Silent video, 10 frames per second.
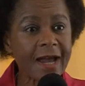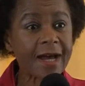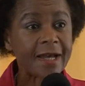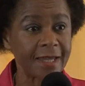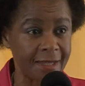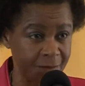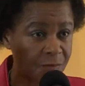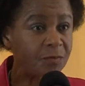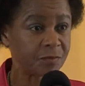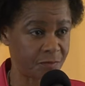I
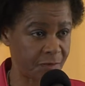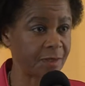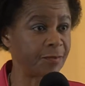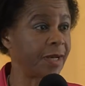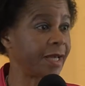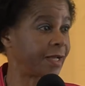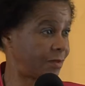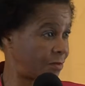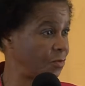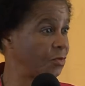am a
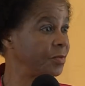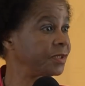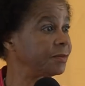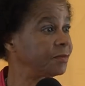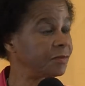black woman